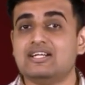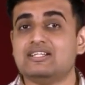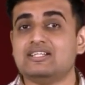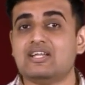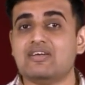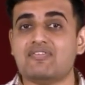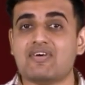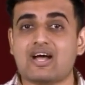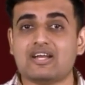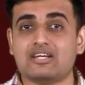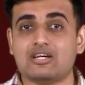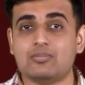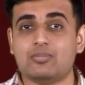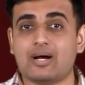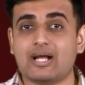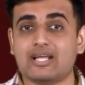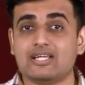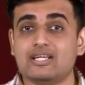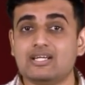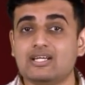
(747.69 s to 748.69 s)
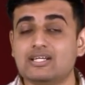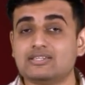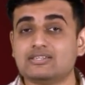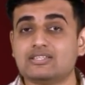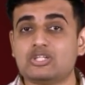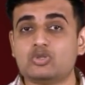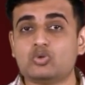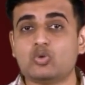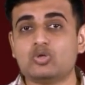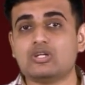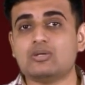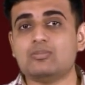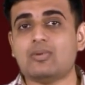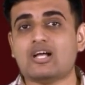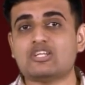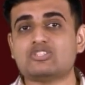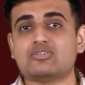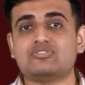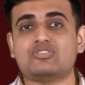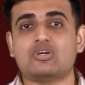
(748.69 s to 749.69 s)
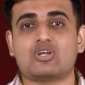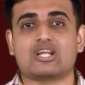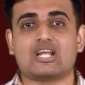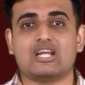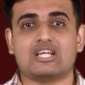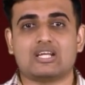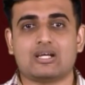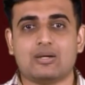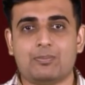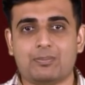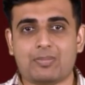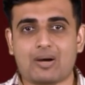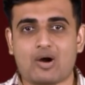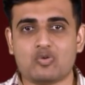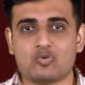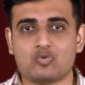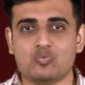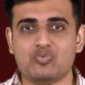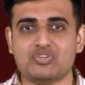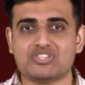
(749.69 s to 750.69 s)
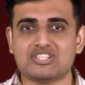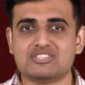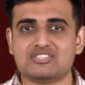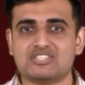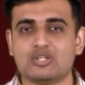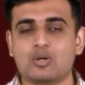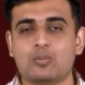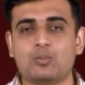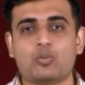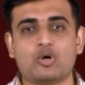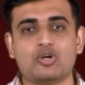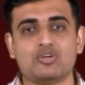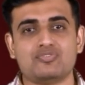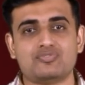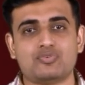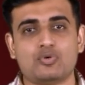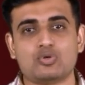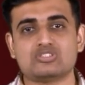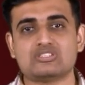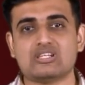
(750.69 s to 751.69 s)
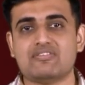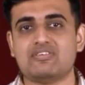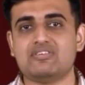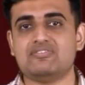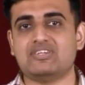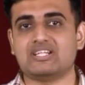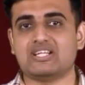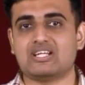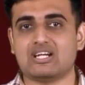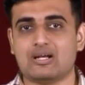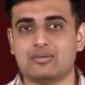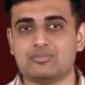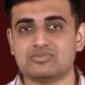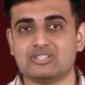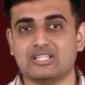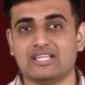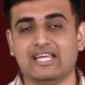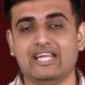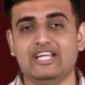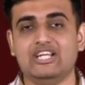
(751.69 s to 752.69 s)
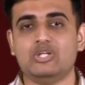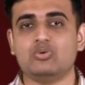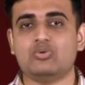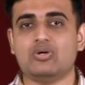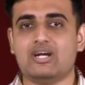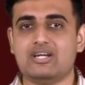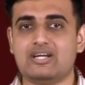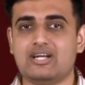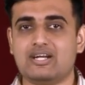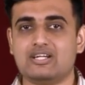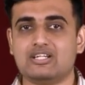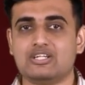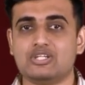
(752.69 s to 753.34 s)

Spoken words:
divided by the total mass of the organic compound, which is 0.471 grams into 100.